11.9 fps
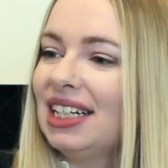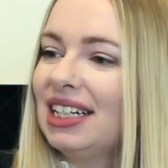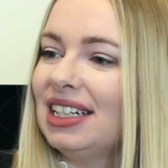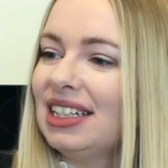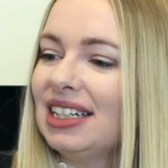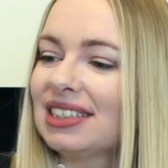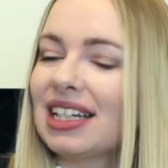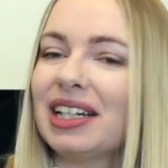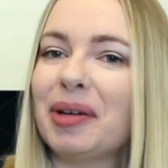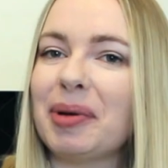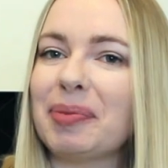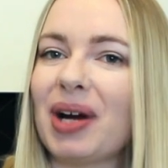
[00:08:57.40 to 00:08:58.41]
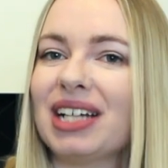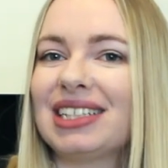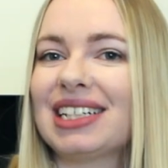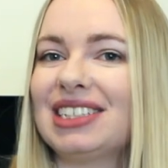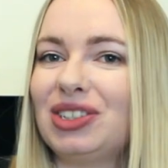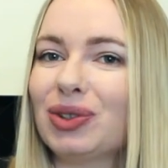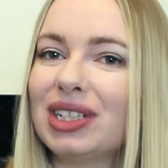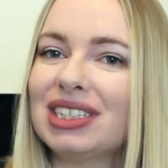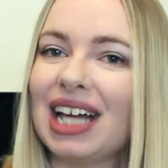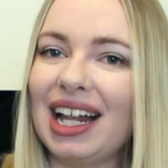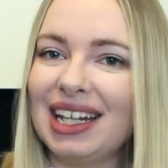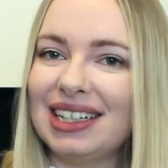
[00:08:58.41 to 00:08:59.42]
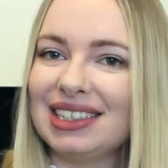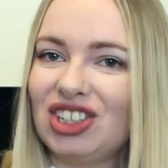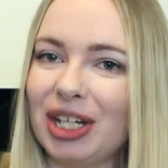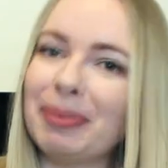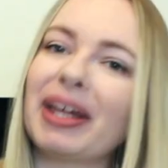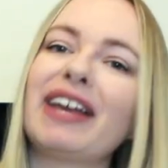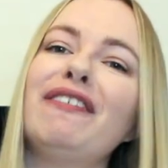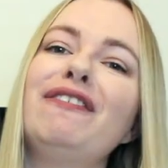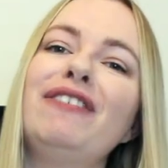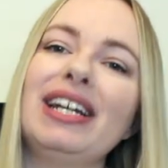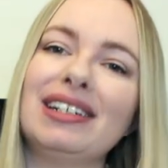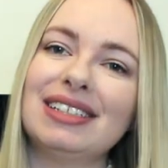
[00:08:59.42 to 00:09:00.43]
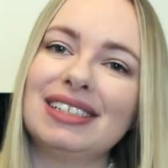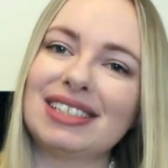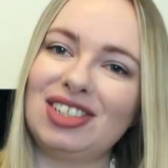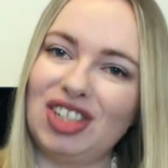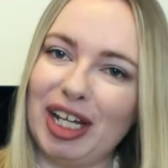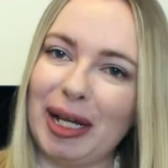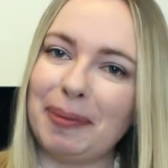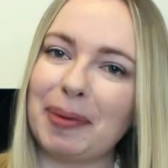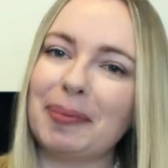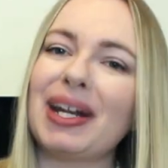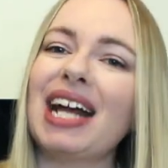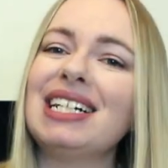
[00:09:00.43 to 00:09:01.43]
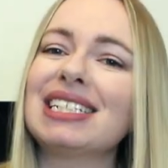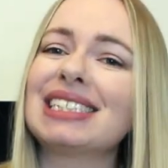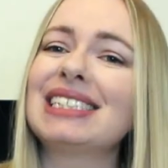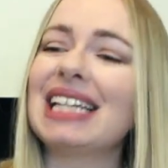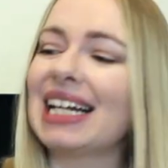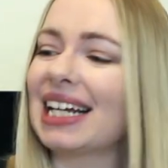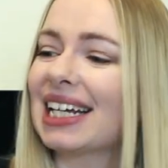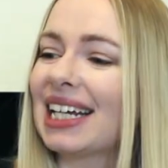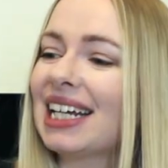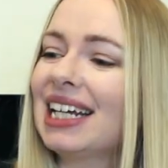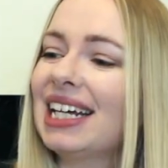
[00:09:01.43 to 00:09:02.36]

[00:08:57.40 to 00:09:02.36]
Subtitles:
is a little bit pricey because you can tell it's cheap. Like, it feels cheap, but I just think